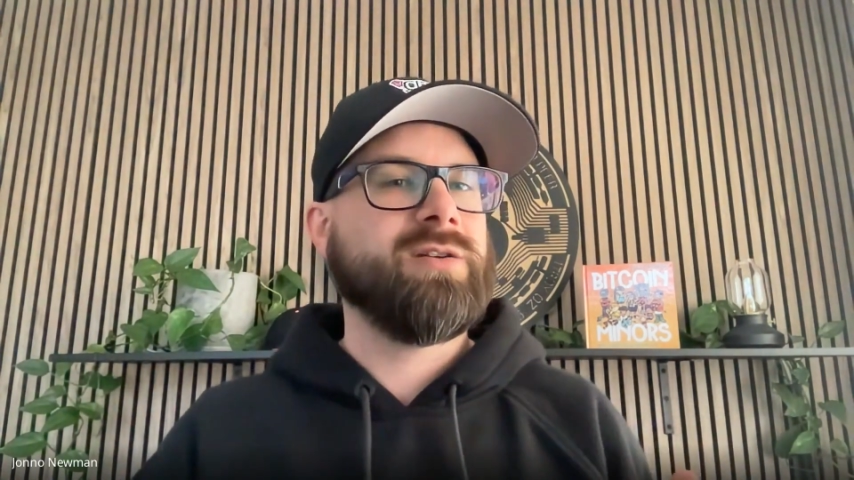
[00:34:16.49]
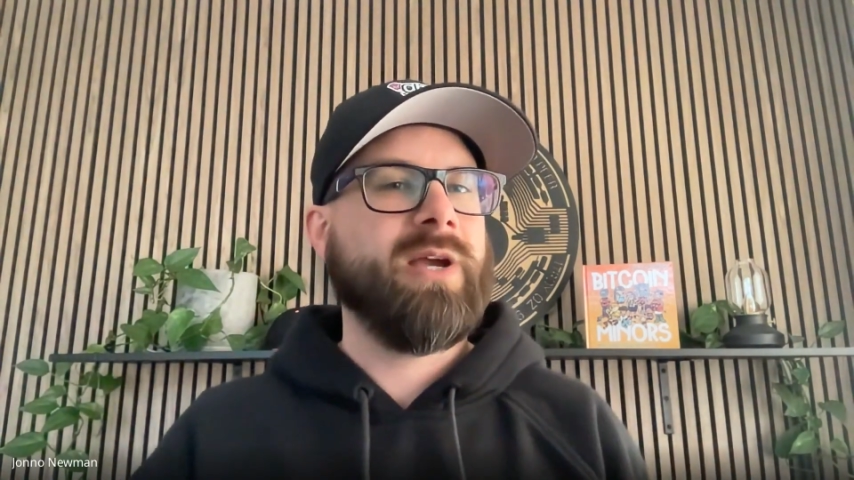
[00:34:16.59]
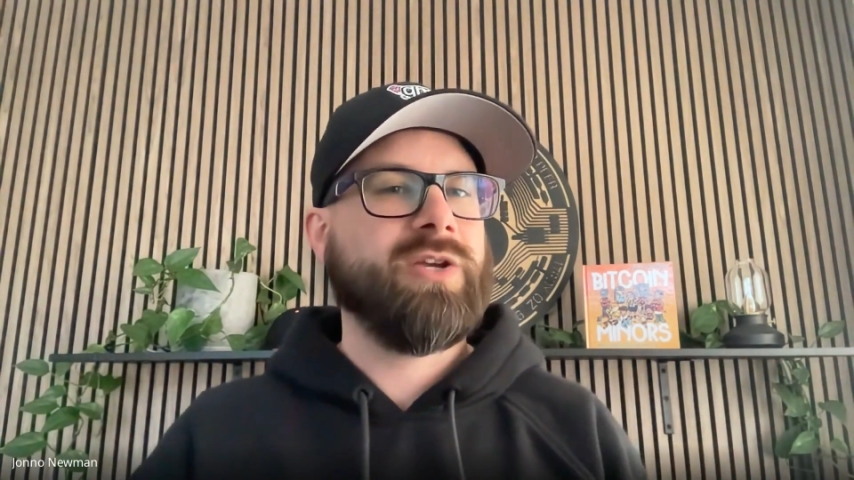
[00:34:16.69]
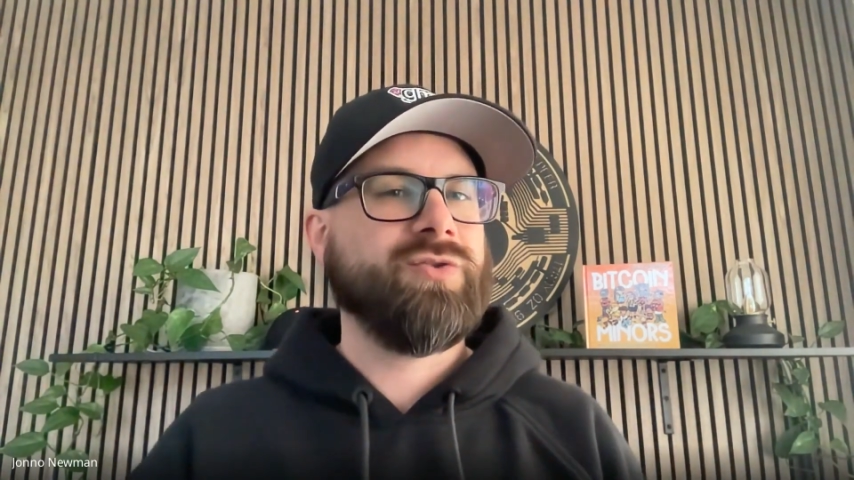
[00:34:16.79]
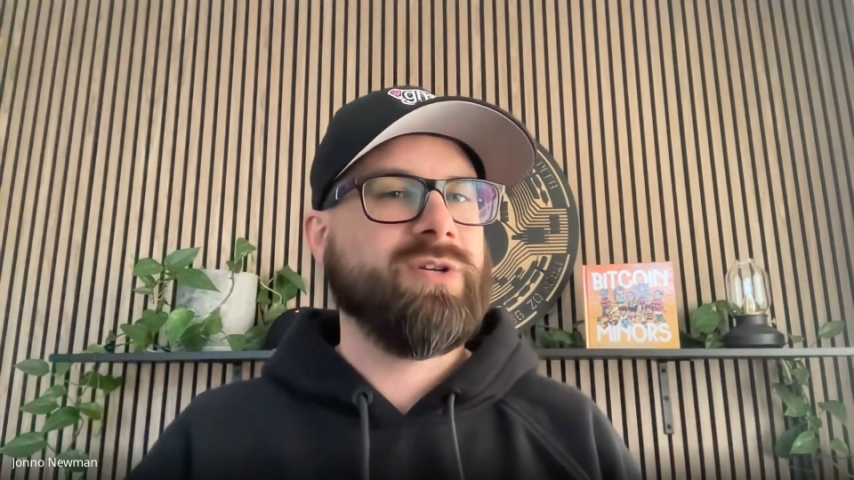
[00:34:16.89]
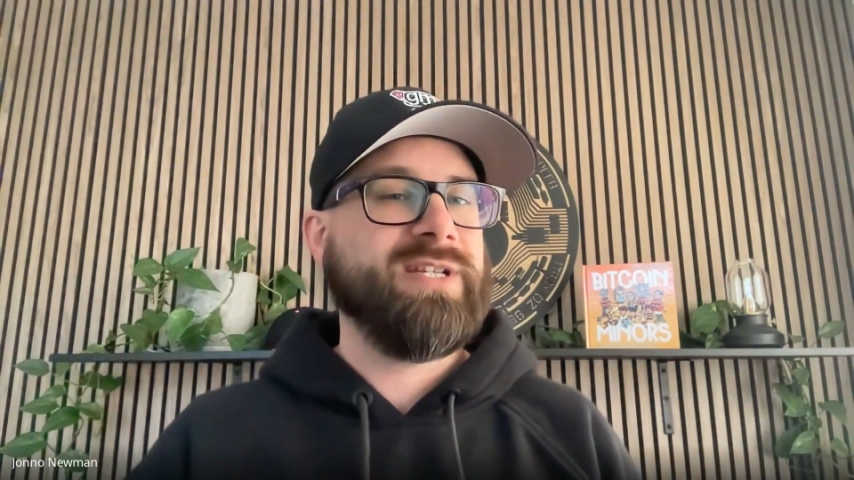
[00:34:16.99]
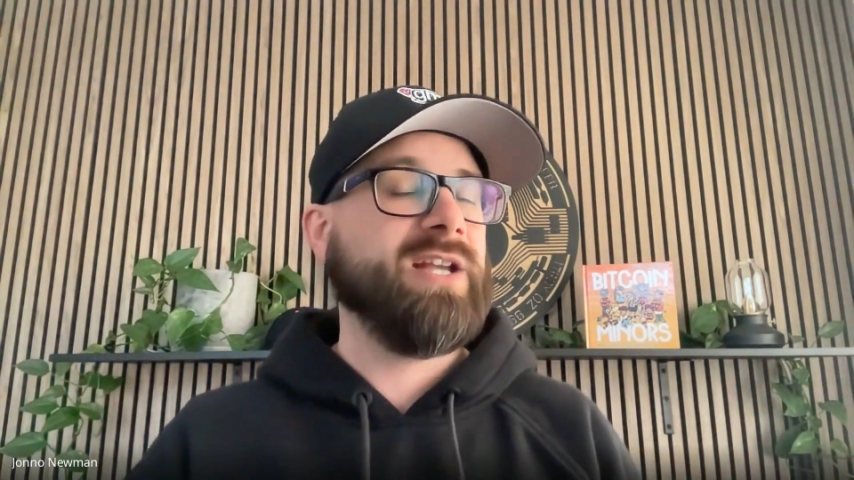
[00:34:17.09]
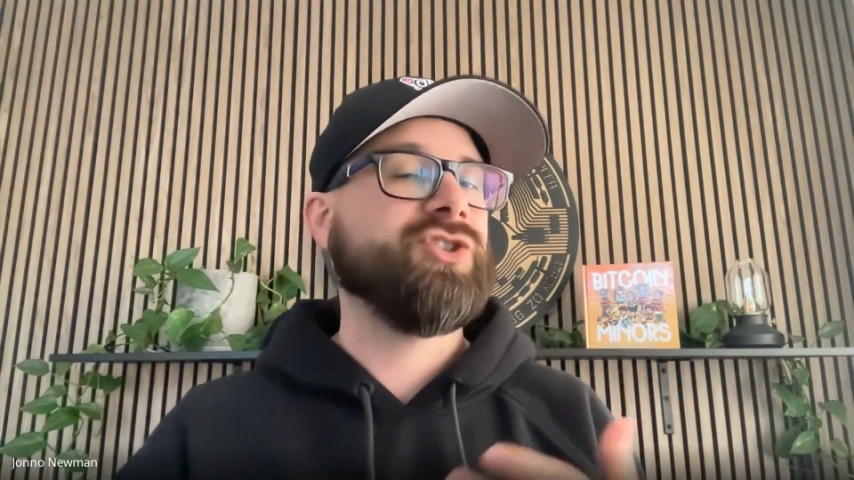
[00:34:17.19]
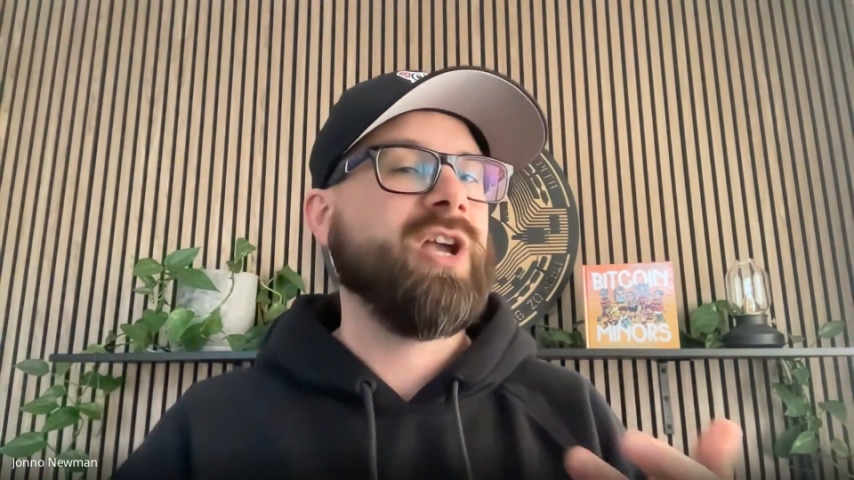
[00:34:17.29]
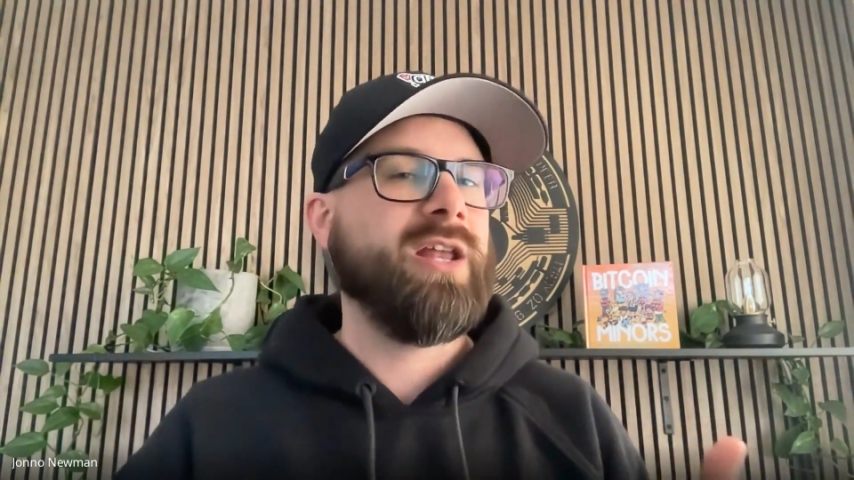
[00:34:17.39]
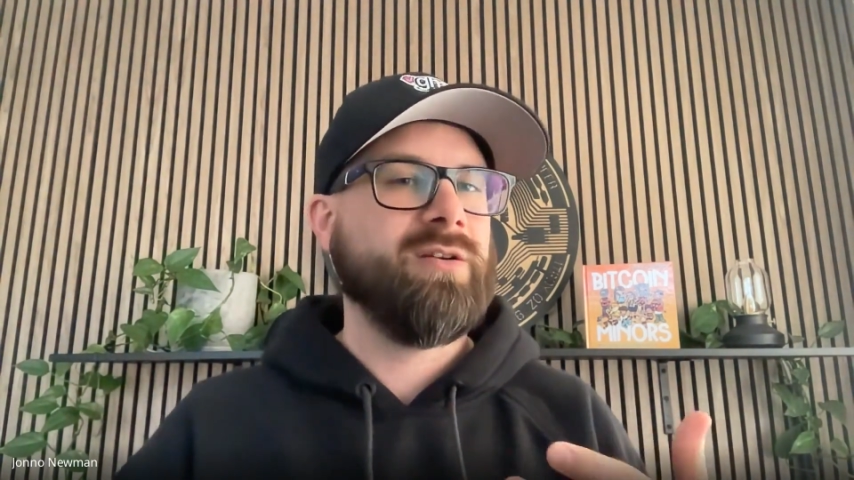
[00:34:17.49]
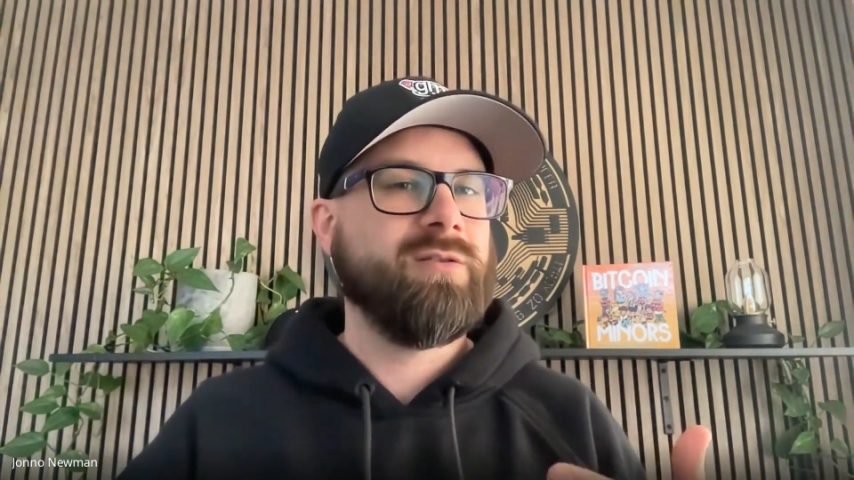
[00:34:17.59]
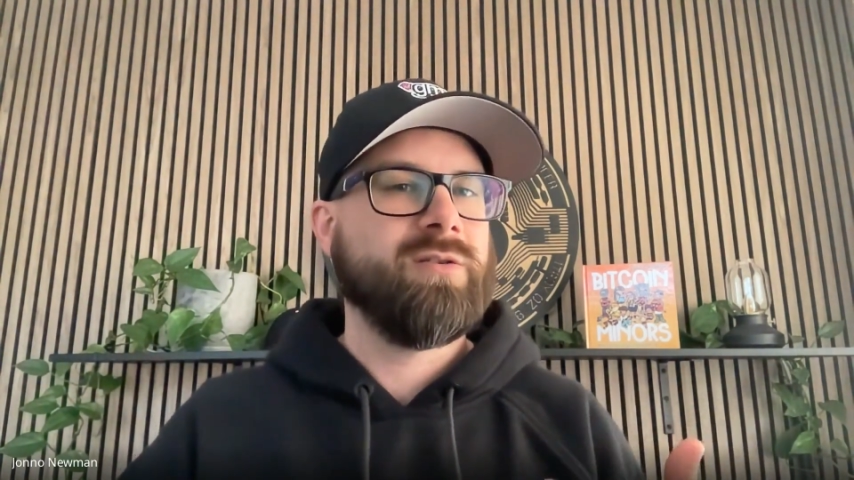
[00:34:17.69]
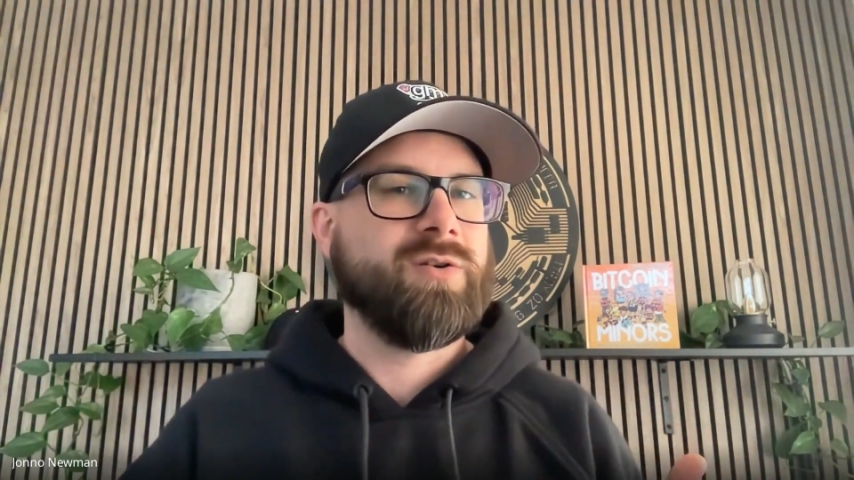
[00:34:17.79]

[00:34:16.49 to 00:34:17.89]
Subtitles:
to make sure that it's educated